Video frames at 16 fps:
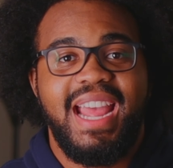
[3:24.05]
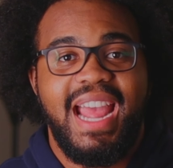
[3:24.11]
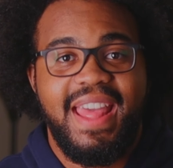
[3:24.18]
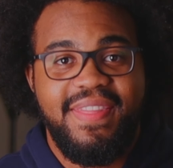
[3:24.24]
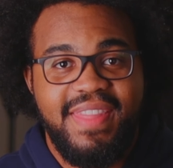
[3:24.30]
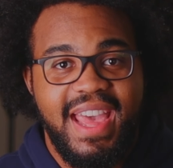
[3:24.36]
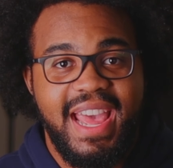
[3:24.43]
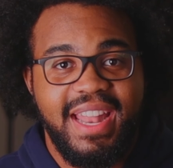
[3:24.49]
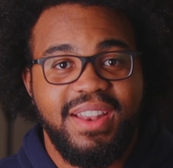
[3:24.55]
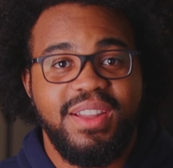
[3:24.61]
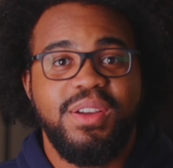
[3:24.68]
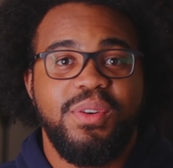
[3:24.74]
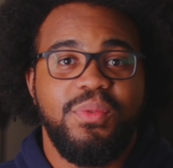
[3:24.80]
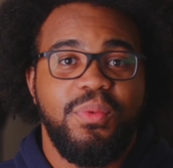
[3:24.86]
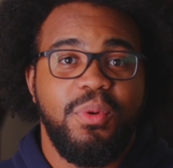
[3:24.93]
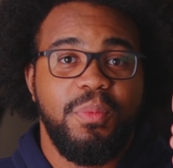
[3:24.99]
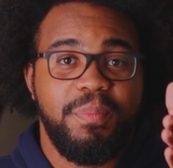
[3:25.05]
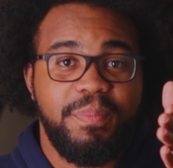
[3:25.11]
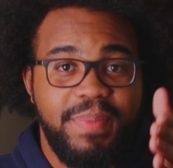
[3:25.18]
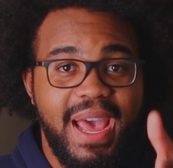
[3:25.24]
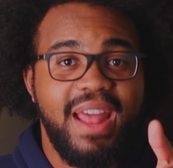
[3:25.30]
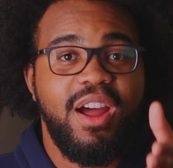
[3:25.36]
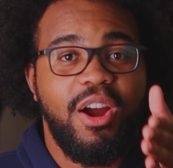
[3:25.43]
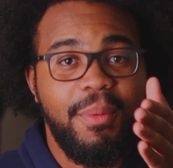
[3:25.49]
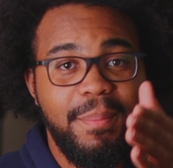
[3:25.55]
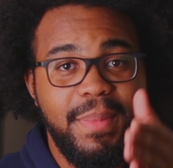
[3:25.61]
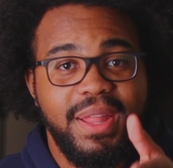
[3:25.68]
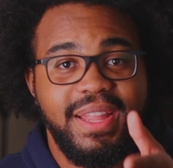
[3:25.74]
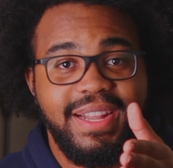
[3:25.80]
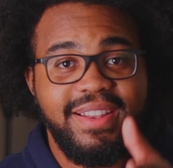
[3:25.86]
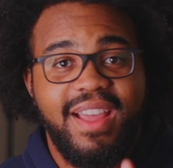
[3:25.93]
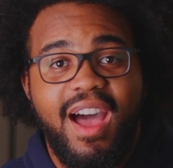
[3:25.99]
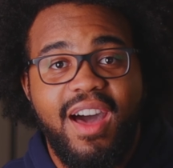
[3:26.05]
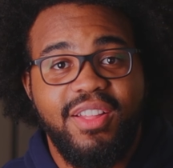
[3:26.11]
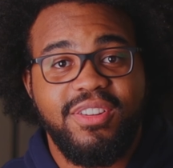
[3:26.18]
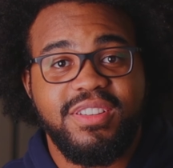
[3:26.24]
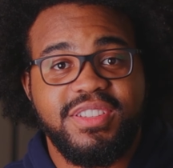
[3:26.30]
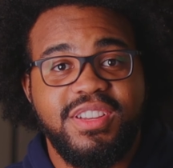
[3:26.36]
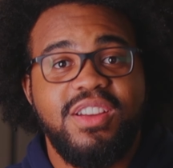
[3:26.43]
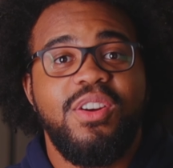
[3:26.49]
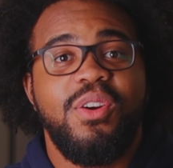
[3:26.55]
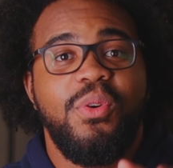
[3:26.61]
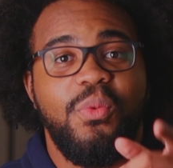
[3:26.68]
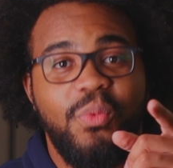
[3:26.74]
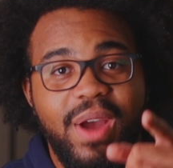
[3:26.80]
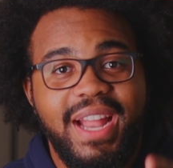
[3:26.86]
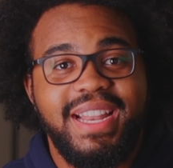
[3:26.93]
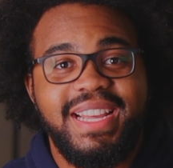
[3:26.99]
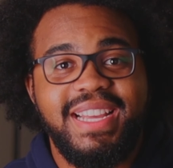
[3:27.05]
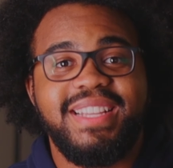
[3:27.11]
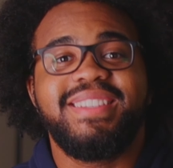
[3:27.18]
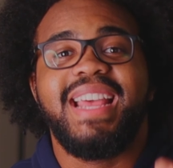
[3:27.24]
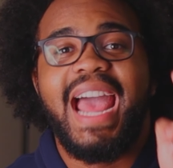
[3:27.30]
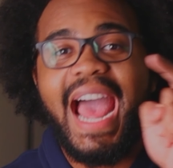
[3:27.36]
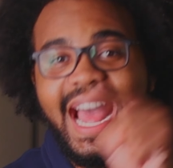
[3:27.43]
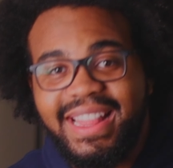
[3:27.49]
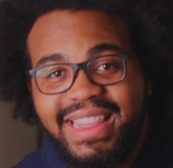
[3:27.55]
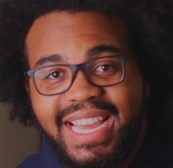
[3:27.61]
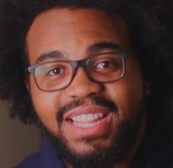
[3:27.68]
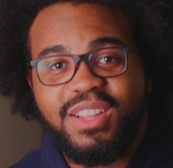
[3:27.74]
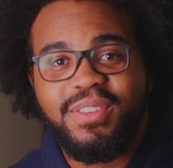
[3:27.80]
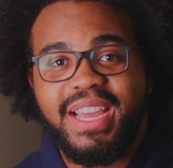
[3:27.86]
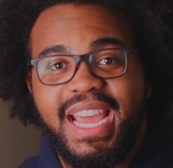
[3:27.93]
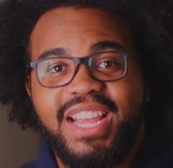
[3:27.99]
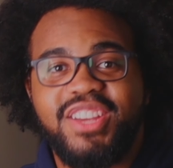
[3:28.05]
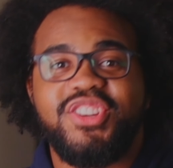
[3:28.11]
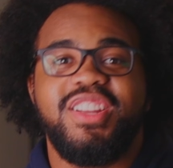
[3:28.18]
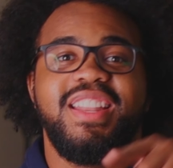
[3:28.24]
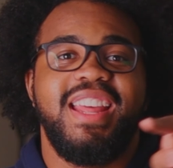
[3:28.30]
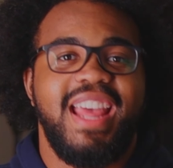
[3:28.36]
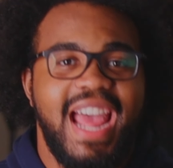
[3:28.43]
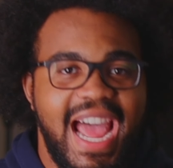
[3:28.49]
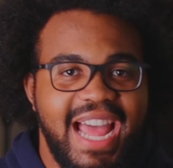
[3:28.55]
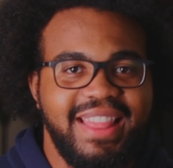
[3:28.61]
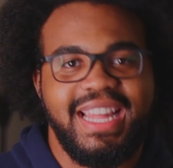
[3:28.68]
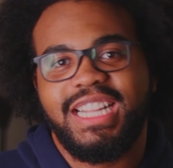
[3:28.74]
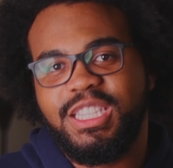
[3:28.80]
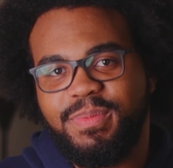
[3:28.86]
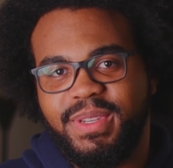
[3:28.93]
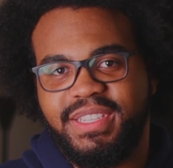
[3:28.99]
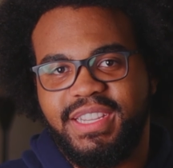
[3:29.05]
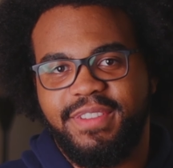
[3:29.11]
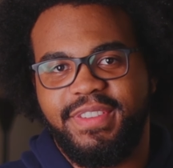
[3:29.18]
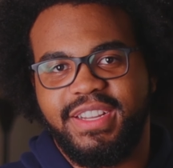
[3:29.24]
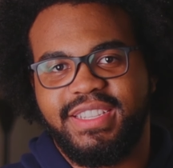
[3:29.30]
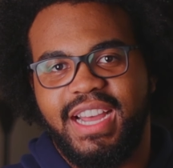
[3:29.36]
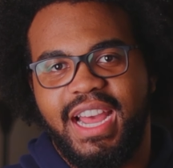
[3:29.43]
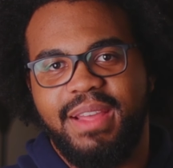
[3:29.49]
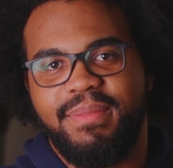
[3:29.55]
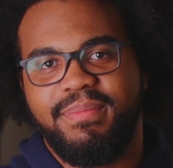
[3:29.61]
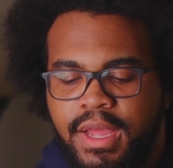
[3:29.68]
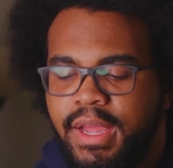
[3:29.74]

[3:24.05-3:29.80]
and then we'll bet our $1 million when he's at that location at that specific time.